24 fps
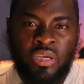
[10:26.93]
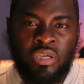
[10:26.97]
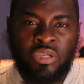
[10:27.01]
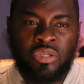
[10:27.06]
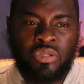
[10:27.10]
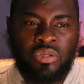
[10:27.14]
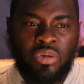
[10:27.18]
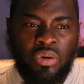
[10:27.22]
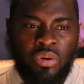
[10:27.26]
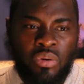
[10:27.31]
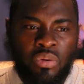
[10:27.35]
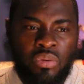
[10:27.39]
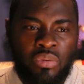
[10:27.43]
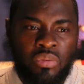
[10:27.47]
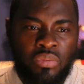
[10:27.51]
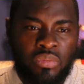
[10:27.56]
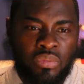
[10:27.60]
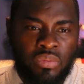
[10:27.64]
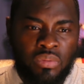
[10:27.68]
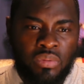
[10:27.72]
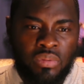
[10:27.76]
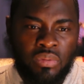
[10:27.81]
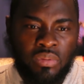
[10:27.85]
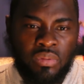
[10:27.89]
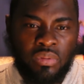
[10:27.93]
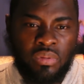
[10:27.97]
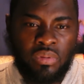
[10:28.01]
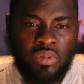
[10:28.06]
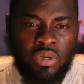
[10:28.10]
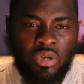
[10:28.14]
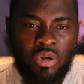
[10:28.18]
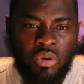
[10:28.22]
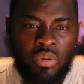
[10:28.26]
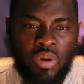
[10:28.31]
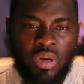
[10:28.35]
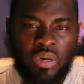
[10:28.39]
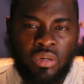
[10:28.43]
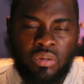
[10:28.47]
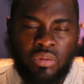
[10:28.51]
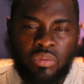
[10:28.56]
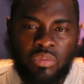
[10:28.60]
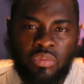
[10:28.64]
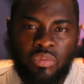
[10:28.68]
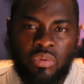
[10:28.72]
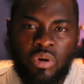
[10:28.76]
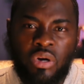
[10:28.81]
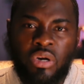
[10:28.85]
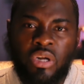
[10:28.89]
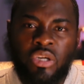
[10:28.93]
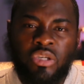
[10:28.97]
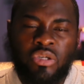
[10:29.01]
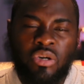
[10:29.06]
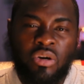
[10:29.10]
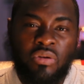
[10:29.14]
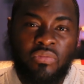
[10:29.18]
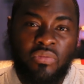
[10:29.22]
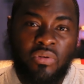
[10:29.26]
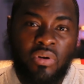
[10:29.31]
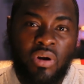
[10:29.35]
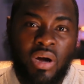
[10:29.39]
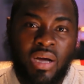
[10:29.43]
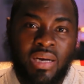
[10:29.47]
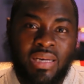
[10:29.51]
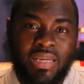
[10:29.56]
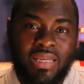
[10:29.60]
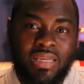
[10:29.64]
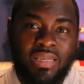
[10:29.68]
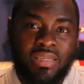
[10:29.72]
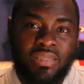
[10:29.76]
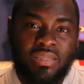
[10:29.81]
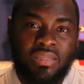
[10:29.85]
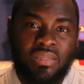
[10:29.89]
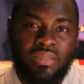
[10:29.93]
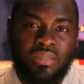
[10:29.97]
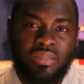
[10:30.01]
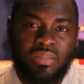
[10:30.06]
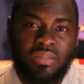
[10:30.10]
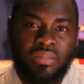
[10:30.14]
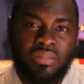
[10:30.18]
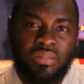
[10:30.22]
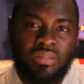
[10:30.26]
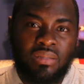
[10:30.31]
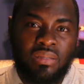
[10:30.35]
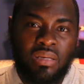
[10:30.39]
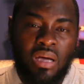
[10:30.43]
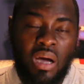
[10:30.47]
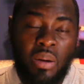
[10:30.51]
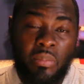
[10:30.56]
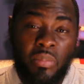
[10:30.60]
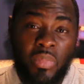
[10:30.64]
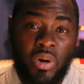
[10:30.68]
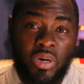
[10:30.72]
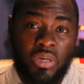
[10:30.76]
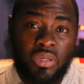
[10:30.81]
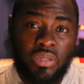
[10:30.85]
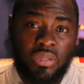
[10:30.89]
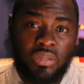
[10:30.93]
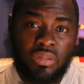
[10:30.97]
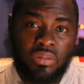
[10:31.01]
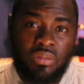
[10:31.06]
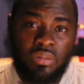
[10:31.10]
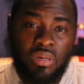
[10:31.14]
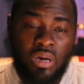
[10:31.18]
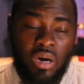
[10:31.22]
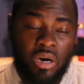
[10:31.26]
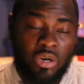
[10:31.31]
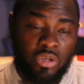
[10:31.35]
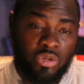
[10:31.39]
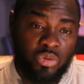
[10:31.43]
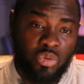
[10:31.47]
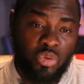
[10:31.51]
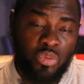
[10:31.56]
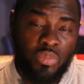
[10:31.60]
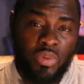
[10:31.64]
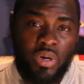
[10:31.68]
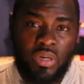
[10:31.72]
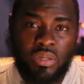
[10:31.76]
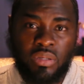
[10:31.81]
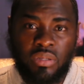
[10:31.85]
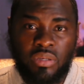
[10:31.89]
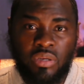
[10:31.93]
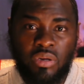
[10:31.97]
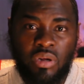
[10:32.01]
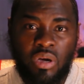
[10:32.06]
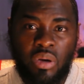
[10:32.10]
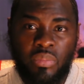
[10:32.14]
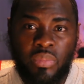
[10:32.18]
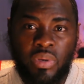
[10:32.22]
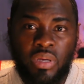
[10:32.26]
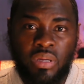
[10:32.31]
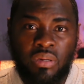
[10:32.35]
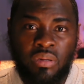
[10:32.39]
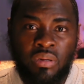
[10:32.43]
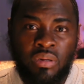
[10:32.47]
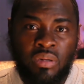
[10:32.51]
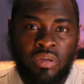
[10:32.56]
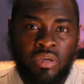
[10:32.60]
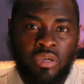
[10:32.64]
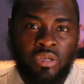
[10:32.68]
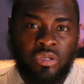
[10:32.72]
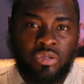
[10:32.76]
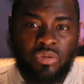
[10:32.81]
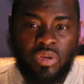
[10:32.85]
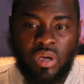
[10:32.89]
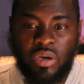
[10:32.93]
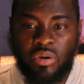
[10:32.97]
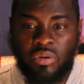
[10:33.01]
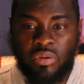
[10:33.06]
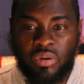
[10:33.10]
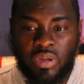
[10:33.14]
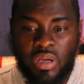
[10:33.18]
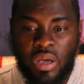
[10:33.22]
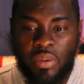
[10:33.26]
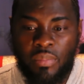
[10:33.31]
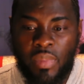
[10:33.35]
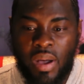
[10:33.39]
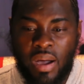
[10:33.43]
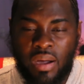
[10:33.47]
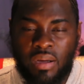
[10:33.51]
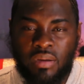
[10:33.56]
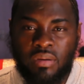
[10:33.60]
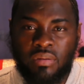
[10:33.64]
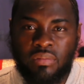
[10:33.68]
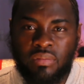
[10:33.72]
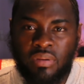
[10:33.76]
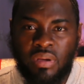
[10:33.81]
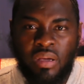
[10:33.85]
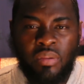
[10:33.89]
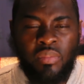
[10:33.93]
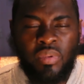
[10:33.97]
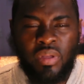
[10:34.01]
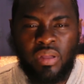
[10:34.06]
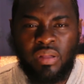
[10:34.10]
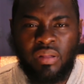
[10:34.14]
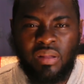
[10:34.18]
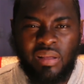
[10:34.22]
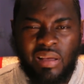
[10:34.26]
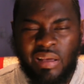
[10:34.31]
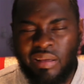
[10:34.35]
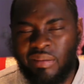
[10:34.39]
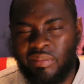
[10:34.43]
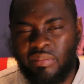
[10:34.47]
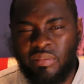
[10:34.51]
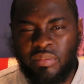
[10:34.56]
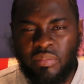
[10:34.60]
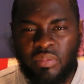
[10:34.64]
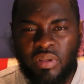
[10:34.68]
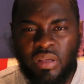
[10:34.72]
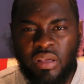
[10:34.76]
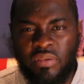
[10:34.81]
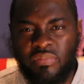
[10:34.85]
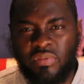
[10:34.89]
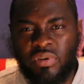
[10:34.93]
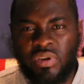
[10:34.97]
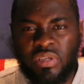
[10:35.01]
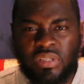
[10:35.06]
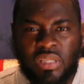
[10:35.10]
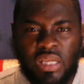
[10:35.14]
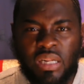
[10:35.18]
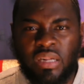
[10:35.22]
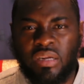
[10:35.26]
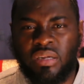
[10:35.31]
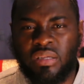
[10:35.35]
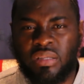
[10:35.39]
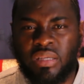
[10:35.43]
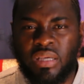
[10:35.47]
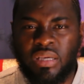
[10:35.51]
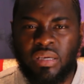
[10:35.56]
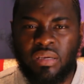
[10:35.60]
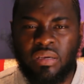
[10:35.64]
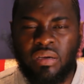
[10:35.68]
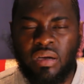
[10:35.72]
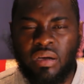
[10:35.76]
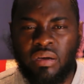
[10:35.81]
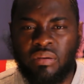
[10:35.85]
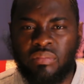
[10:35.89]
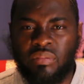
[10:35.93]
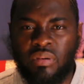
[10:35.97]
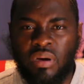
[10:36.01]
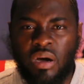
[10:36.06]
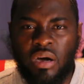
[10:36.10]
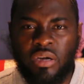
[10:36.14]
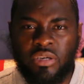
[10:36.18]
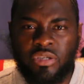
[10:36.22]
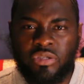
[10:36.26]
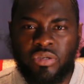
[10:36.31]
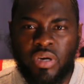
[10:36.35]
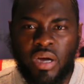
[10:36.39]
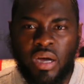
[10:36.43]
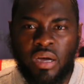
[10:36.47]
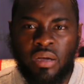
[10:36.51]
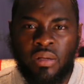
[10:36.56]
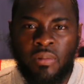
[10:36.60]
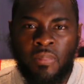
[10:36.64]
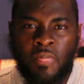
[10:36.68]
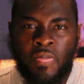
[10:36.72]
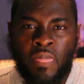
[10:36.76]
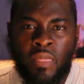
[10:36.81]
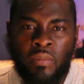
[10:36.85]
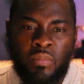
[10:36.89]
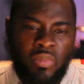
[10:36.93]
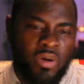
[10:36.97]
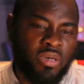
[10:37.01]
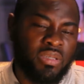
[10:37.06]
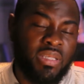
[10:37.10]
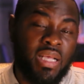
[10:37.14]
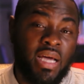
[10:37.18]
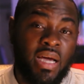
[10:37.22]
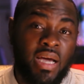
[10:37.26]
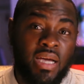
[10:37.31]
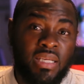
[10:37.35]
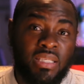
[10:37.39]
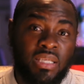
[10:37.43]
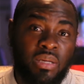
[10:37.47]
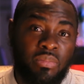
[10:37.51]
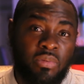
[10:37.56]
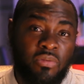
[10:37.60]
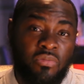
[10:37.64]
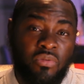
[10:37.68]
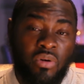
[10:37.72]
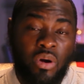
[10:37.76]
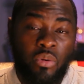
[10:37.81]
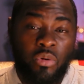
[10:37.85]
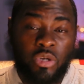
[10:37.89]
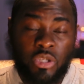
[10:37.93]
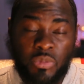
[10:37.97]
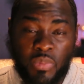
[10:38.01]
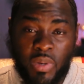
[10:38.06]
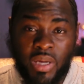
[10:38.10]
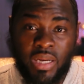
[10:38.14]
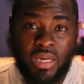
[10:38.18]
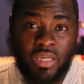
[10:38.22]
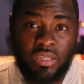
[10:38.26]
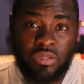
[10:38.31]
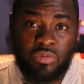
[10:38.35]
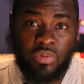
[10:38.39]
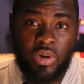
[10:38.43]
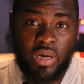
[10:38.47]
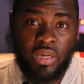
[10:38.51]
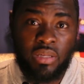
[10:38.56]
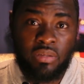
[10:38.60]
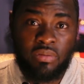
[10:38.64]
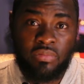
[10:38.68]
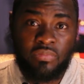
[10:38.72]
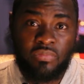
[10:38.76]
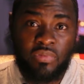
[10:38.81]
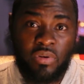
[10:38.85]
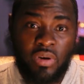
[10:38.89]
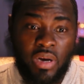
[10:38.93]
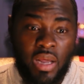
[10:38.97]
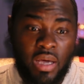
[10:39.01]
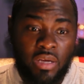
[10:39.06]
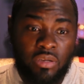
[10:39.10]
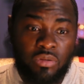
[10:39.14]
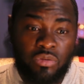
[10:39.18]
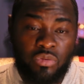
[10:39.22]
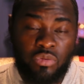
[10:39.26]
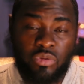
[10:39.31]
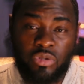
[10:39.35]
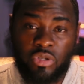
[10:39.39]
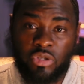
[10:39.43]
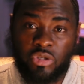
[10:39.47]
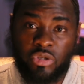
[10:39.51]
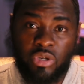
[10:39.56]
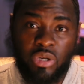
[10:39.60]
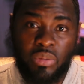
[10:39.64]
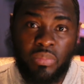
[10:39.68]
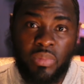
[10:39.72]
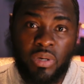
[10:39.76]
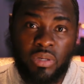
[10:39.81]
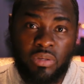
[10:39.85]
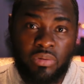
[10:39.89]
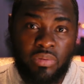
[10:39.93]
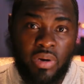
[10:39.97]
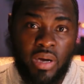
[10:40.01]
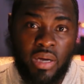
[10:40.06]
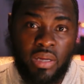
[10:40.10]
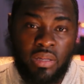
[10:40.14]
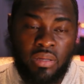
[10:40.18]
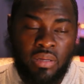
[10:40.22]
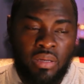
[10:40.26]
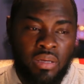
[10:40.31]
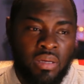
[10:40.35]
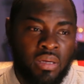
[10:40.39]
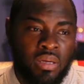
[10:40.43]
So, you know what, run the truck for at least a month or two months, you know what I mean? So I could get back, I mean, even just a little thing on track. Because like I said before, I was paying his rent for like two to three months, right?